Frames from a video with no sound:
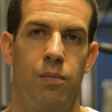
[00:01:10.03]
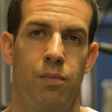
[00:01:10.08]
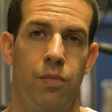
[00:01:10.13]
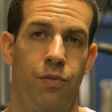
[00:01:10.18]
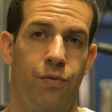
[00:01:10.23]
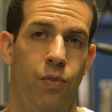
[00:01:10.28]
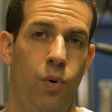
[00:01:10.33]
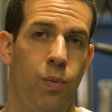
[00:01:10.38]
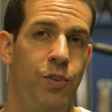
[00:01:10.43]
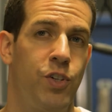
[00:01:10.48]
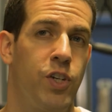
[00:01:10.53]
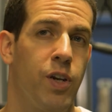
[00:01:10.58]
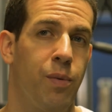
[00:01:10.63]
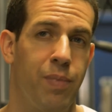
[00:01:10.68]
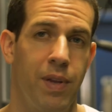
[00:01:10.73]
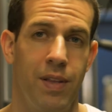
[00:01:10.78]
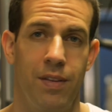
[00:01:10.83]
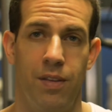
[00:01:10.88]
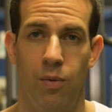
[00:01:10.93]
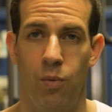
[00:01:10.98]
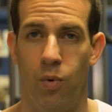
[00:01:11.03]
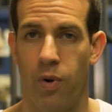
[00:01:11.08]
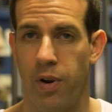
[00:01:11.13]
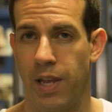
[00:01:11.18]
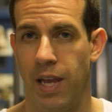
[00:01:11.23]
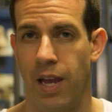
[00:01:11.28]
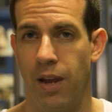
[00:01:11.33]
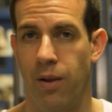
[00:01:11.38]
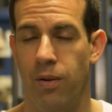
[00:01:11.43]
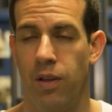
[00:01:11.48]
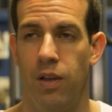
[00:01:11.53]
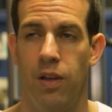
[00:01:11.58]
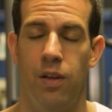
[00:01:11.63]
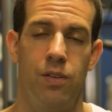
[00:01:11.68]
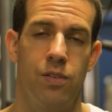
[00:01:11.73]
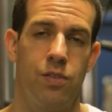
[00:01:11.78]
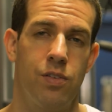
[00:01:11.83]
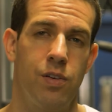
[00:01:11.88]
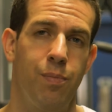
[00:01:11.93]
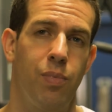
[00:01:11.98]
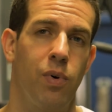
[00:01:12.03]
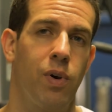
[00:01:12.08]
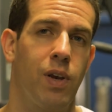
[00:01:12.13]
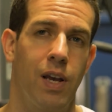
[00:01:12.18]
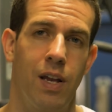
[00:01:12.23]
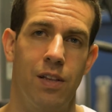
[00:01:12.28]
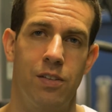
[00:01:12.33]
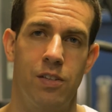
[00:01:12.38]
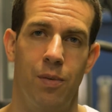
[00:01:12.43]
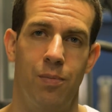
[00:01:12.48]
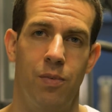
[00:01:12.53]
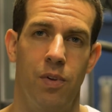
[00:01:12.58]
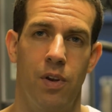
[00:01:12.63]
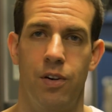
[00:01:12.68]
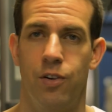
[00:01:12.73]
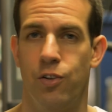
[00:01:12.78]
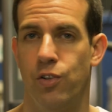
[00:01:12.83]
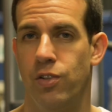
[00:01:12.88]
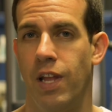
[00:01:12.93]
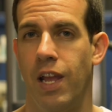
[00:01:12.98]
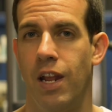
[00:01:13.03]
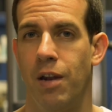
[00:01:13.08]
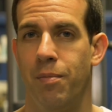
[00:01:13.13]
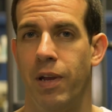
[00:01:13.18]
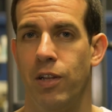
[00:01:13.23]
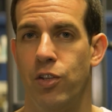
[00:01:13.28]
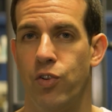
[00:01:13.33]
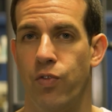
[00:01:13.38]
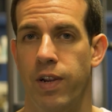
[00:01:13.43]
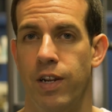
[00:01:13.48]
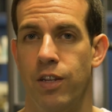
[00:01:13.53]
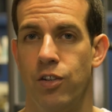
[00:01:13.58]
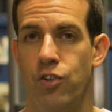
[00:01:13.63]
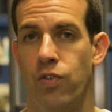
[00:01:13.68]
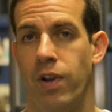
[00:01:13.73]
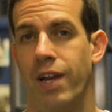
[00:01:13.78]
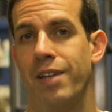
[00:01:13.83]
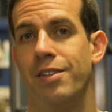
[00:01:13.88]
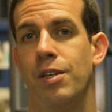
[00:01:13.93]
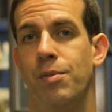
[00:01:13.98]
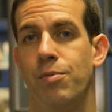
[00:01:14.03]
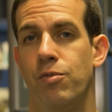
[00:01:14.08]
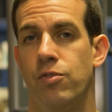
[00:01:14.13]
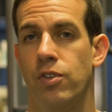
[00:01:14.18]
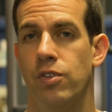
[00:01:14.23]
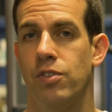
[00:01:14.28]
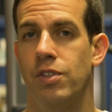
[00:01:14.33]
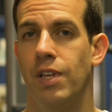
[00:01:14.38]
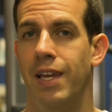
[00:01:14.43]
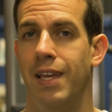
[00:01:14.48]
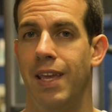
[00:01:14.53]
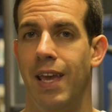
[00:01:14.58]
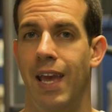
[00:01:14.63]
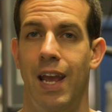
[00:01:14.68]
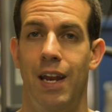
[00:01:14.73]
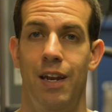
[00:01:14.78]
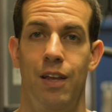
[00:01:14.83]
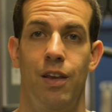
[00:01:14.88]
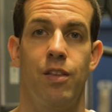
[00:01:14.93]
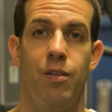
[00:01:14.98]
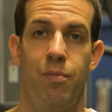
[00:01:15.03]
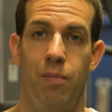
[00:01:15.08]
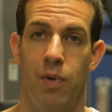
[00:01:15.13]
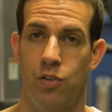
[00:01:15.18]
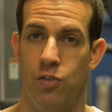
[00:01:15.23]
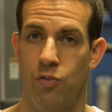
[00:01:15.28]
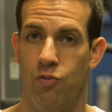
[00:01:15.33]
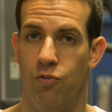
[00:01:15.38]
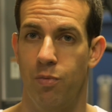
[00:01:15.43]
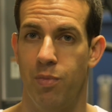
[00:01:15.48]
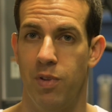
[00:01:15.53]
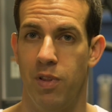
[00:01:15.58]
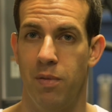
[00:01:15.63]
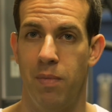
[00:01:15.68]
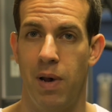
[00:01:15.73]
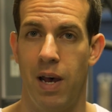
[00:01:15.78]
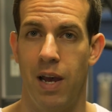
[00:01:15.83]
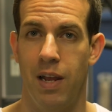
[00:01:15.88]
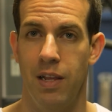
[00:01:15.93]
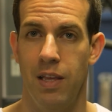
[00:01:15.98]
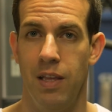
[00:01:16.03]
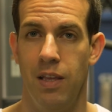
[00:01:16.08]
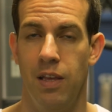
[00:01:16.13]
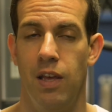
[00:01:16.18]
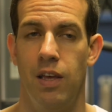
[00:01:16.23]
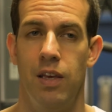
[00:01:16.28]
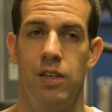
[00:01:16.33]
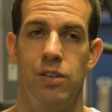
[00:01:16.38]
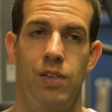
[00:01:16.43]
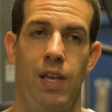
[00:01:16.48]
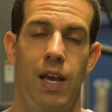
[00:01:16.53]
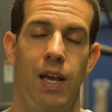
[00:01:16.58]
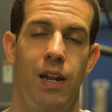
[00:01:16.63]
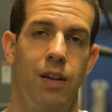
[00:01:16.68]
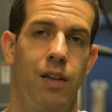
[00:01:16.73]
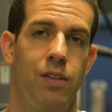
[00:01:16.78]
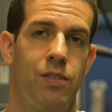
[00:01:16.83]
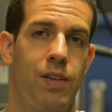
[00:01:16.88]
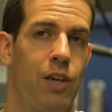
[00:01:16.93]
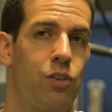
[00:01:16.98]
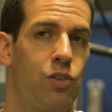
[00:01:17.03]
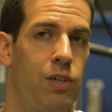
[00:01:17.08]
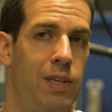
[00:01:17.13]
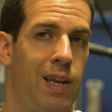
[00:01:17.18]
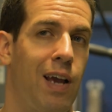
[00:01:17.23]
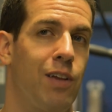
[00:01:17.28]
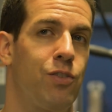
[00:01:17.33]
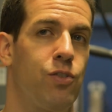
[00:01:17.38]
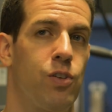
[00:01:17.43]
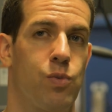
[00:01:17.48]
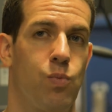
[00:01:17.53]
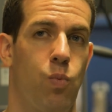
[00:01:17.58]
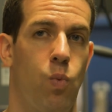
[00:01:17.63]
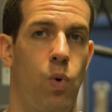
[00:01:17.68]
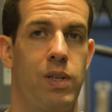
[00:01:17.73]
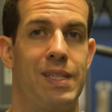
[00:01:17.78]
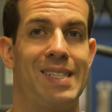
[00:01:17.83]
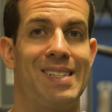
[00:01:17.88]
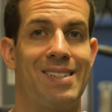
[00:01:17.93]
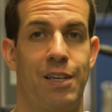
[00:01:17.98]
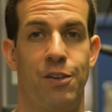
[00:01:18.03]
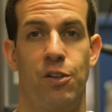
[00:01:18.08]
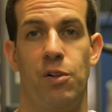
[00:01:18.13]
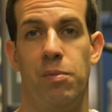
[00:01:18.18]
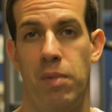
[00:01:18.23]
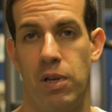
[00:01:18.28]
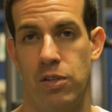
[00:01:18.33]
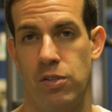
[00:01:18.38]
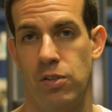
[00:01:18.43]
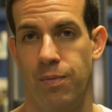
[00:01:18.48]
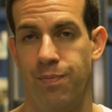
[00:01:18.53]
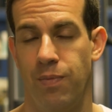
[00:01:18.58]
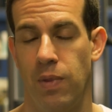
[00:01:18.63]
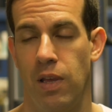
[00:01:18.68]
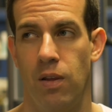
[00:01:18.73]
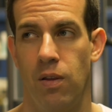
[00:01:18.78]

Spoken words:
Before we jump into the workout, the simple concept to understand about training triceps, just like any other muscle group in the body, is that it's actually not just one single muscle.